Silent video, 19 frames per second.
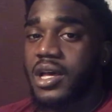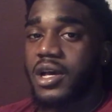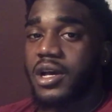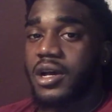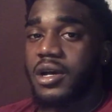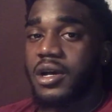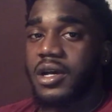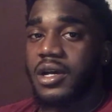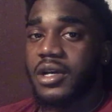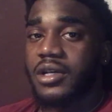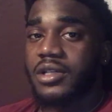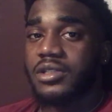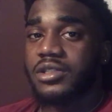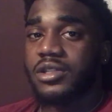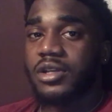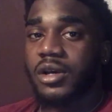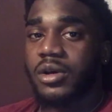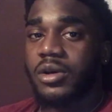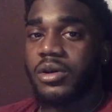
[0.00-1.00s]

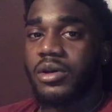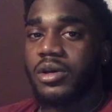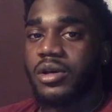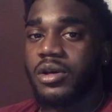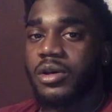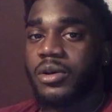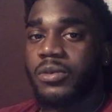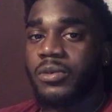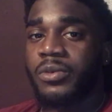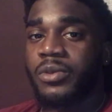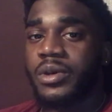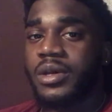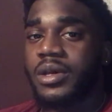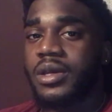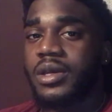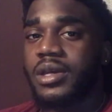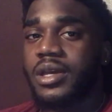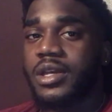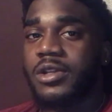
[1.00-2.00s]
So we,
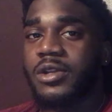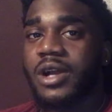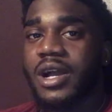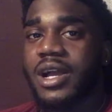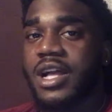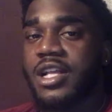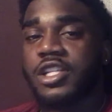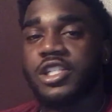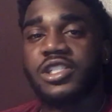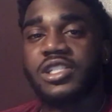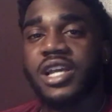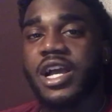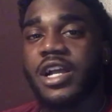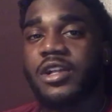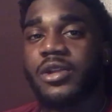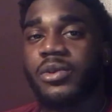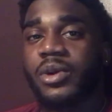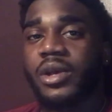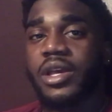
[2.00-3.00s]
I kind of
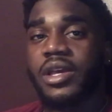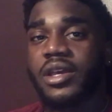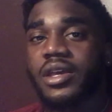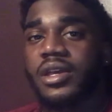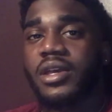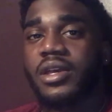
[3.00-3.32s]
shied away.